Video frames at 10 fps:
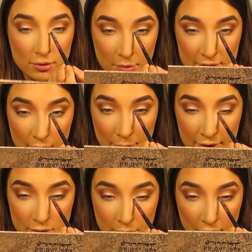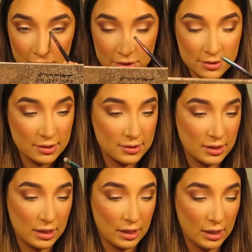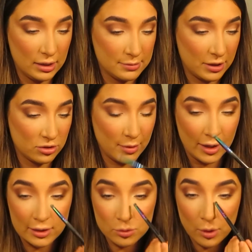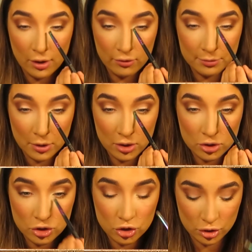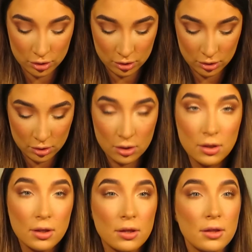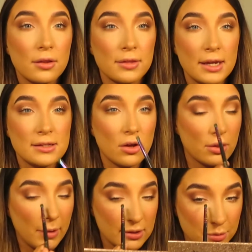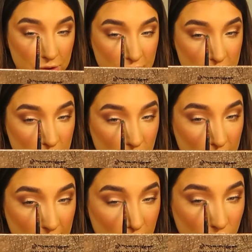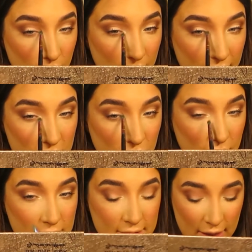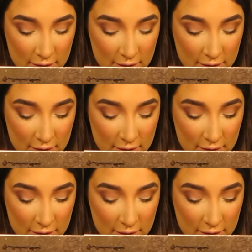I'm using a pencil brush. This is the Spectrum A12 brush. These are the best brushes to do the inner corner with, as you can see.